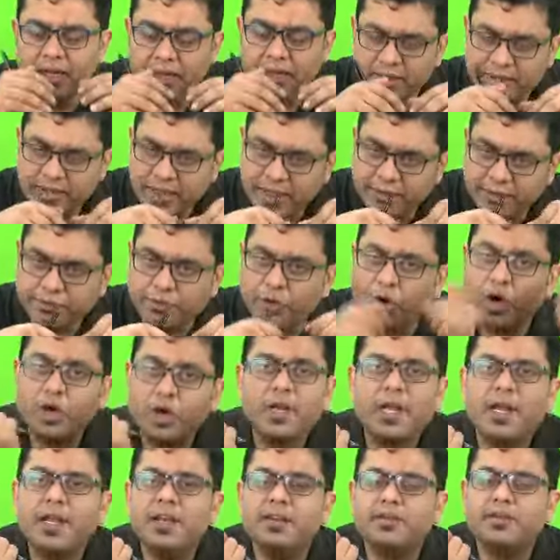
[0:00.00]
the
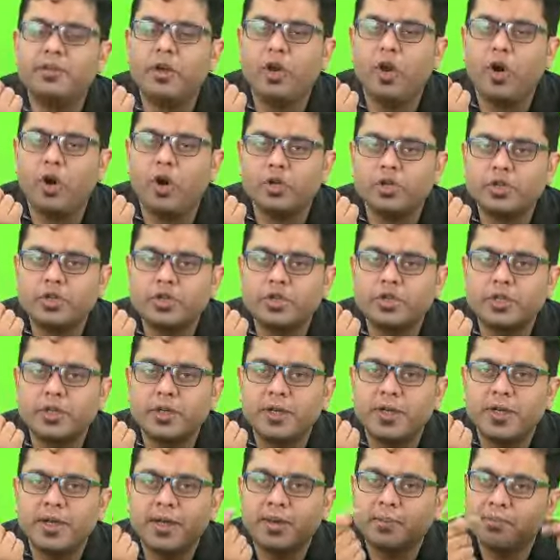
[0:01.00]
water is lost,
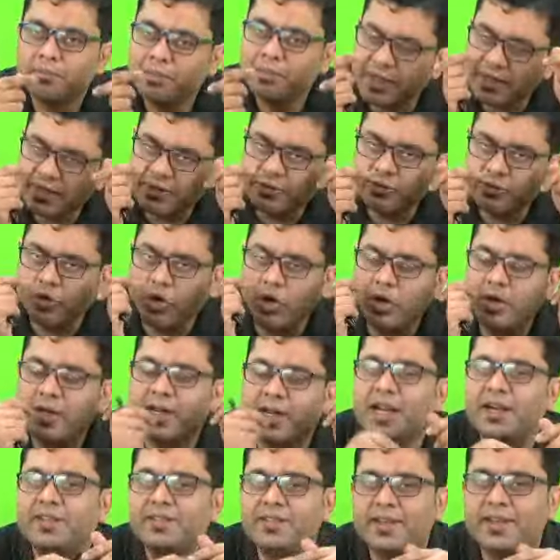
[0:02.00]
but the salt
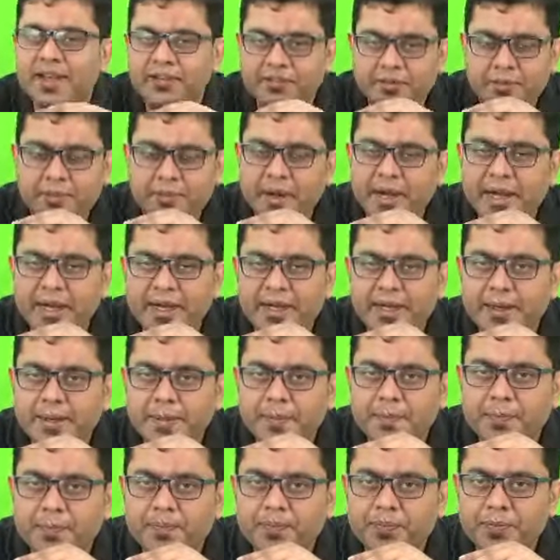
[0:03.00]
gets left behind.
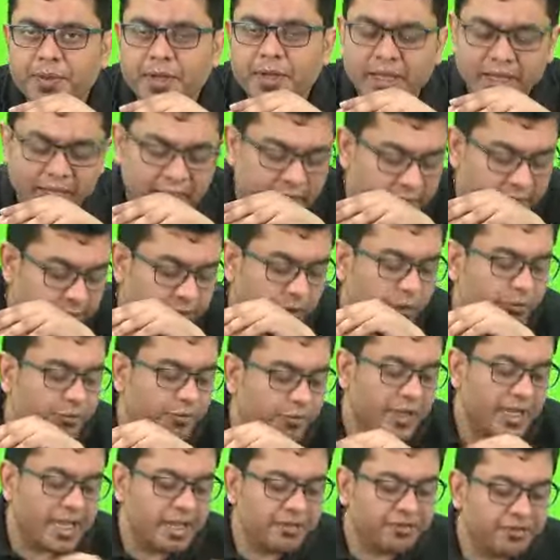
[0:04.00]
So
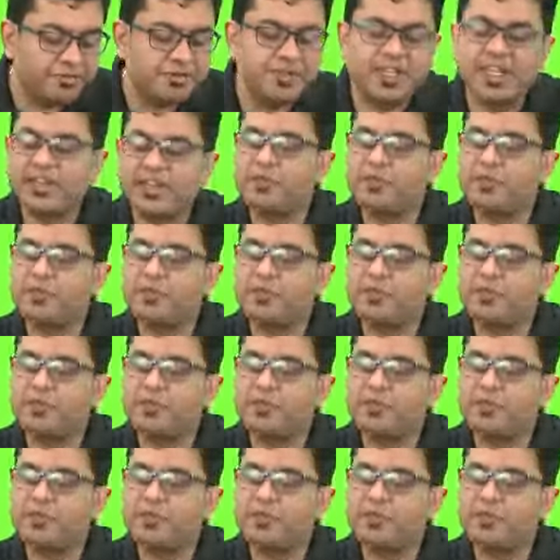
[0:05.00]
if this